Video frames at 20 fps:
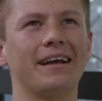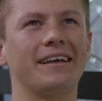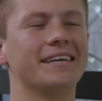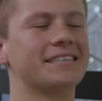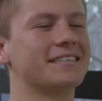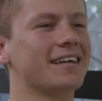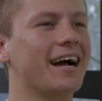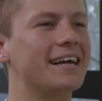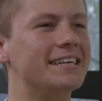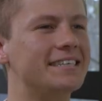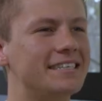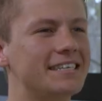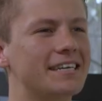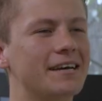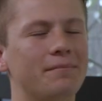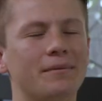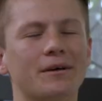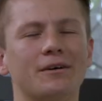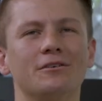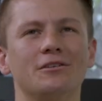guess,
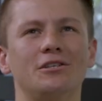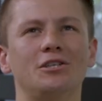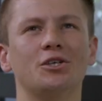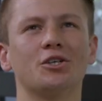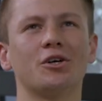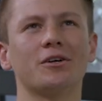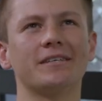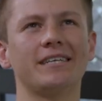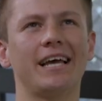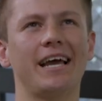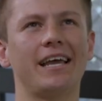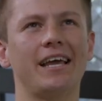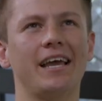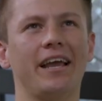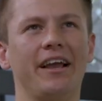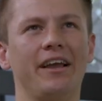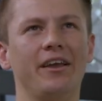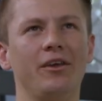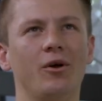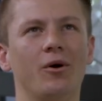idea, because you're not
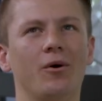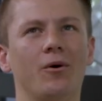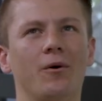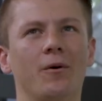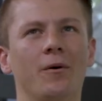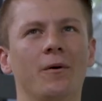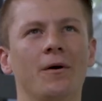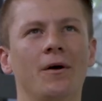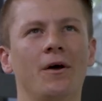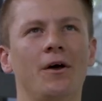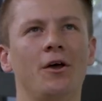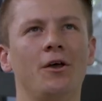taking your,